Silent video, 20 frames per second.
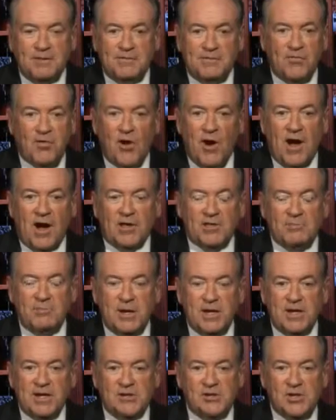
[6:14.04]
froth
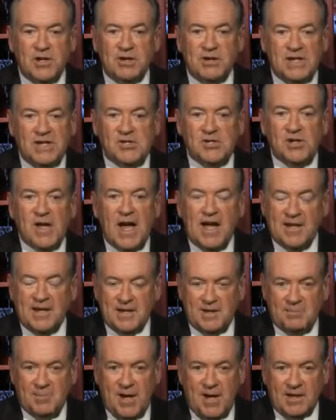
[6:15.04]
because they're
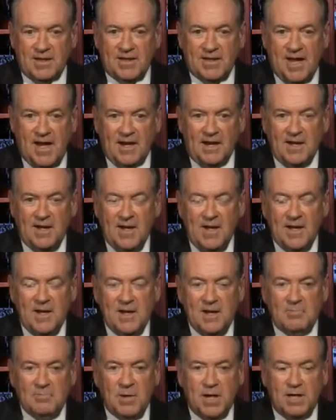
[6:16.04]
excited about that.
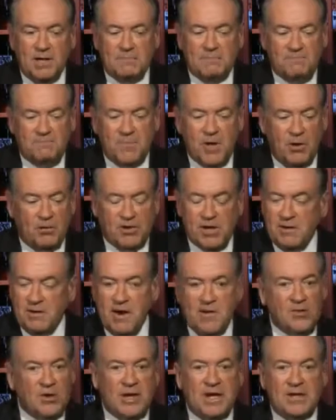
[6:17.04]
But no, they're
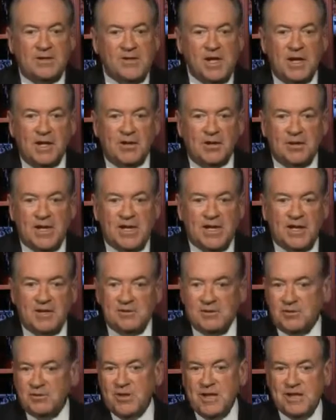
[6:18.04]
never going to tell
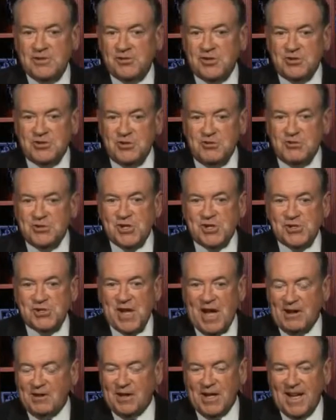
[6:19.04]
the things that you
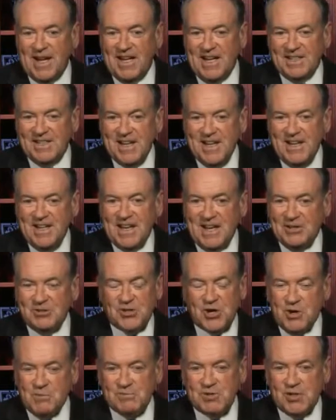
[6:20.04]
just outlined
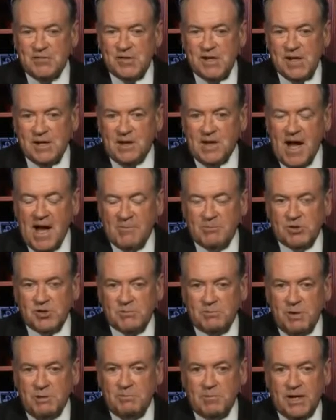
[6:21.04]
in terms of the
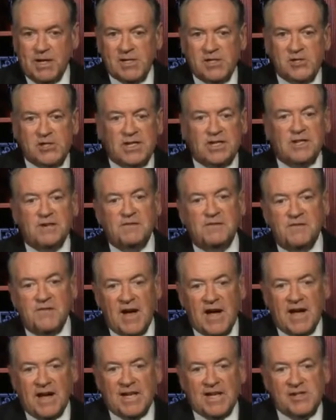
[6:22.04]
accomplishment, because it
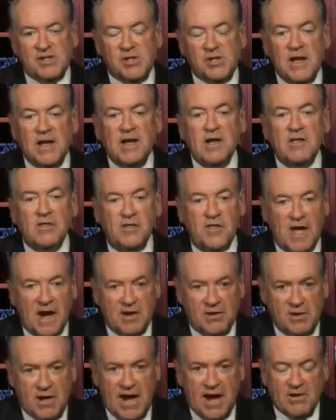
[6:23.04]
defies
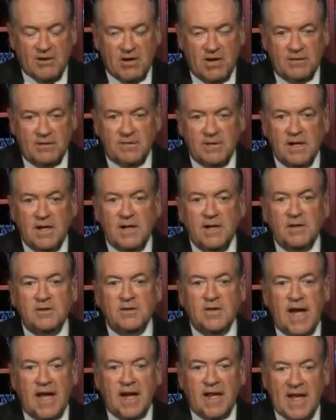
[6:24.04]
their narrative
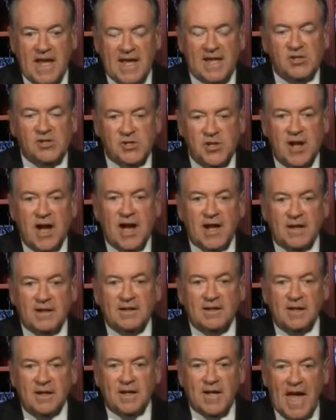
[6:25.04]
that he's
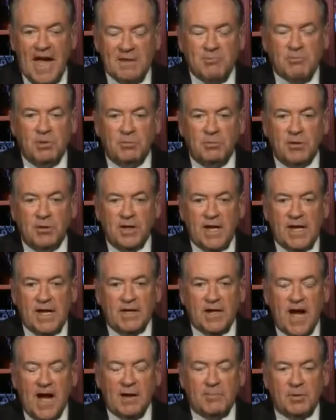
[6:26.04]
not a capable
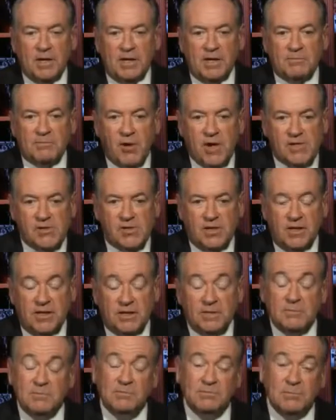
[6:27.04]
and competent
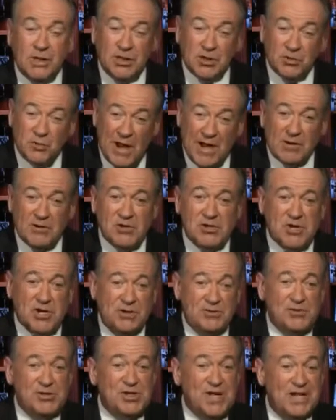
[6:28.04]
president. But the record
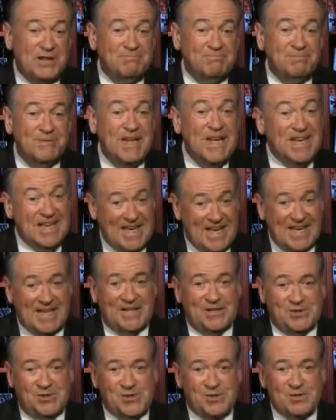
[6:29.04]
shows that he
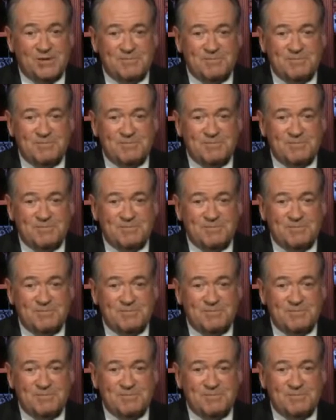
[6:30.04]
is.